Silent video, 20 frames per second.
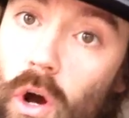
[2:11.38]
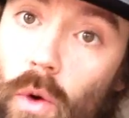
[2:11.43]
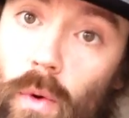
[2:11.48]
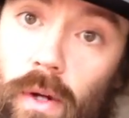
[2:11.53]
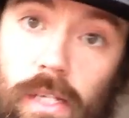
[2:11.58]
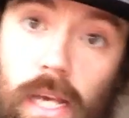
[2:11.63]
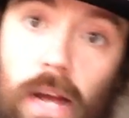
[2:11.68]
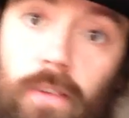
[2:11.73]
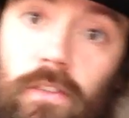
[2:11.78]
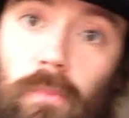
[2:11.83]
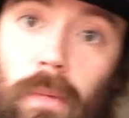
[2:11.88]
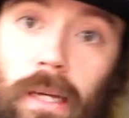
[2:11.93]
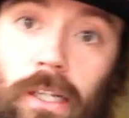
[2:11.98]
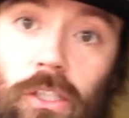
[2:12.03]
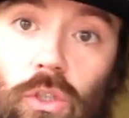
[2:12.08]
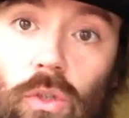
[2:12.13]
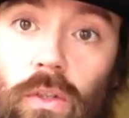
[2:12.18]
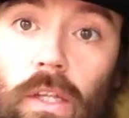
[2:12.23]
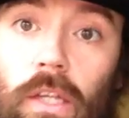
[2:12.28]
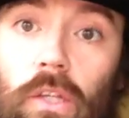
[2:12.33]
always have to make
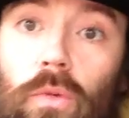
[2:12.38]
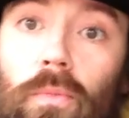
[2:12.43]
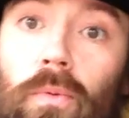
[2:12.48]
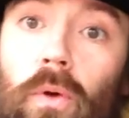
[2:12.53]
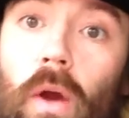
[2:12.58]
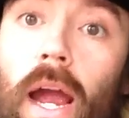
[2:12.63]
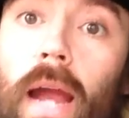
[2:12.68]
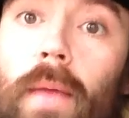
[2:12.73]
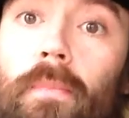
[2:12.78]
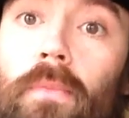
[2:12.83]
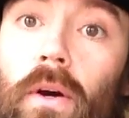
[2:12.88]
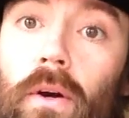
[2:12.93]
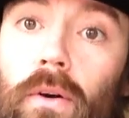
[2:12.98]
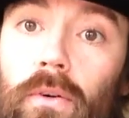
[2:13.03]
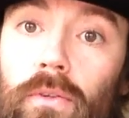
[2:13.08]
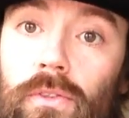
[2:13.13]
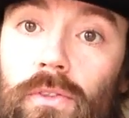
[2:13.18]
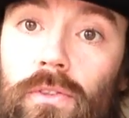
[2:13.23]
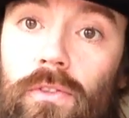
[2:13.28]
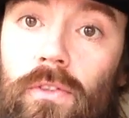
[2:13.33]
sure that you prime
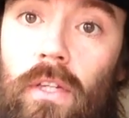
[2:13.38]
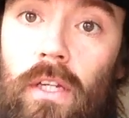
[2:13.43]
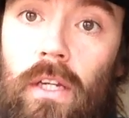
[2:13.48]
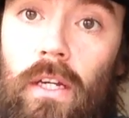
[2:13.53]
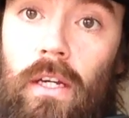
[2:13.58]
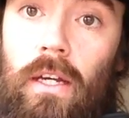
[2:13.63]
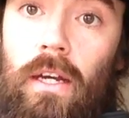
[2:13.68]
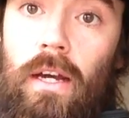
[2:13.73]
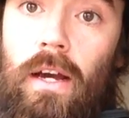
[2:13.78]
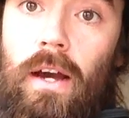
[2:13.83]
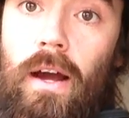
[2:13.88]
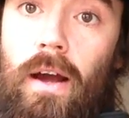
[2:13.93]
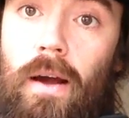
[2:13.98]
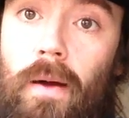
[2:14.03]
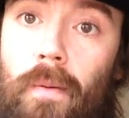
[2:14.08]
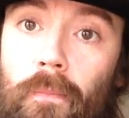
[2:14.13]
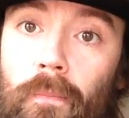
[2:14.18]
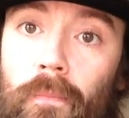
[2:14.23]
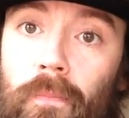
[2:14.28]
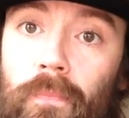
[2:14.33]
those
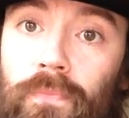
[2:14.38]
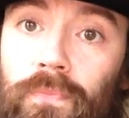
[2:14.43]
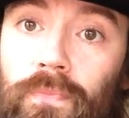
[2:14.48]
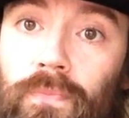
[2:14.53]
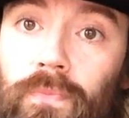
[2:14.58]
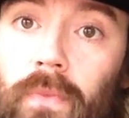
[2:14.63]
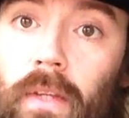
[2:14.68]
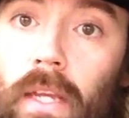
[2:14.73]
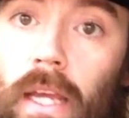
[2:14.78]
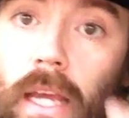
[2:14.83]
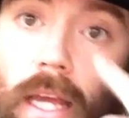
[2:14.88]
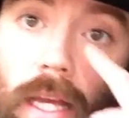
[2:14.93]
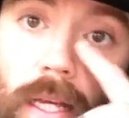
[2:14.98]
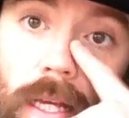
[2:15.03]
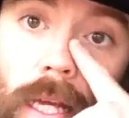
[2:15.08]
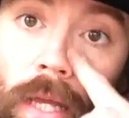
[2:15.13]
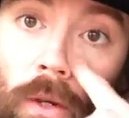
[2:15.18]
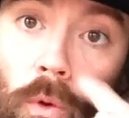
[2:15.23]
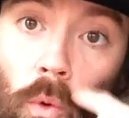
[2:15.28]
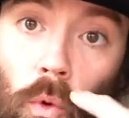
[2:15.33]

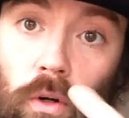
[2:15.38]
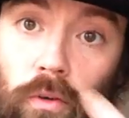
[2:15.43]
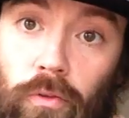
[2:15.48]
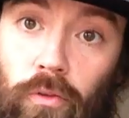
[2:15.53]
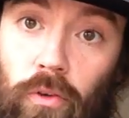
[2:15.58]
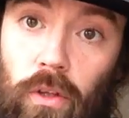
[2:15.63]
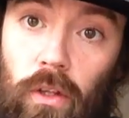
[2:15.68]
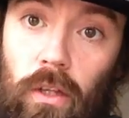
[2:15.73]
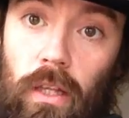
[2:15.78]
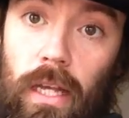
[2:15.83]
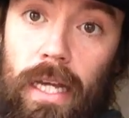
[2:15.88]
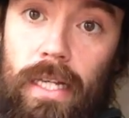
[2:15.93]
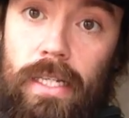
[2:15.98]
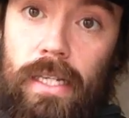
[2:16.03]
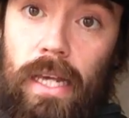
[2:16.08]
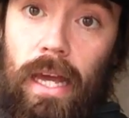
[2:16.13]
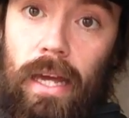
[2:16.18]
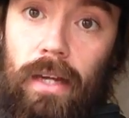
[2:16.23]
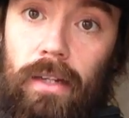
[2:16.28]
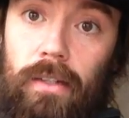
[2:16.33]
in order for the
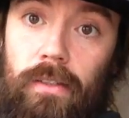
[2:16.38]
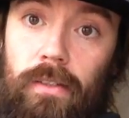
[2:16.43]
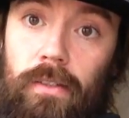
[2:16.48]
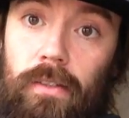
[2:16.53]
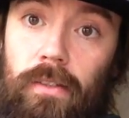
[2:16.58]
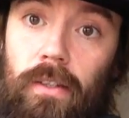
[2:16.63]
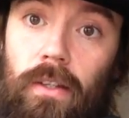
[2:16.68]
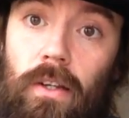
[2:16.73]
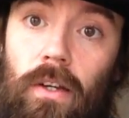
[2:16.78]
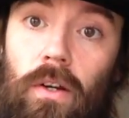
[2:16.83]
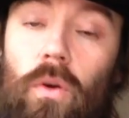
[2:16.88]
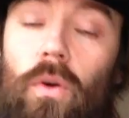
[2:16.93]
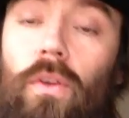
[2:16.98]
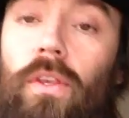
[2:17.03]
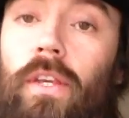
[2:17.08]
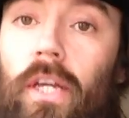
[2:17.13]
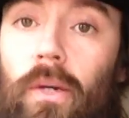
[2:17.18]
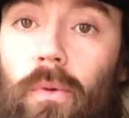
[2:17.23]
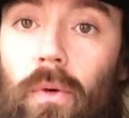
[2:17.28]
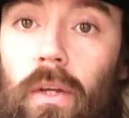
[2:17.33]
latex or
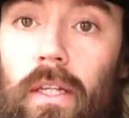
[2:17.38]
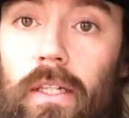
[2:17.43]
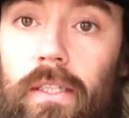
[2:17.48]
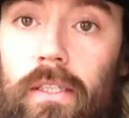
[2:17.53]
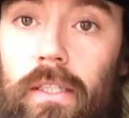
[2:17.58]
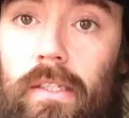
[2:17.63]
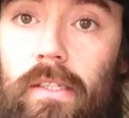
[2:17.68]
the acrylic to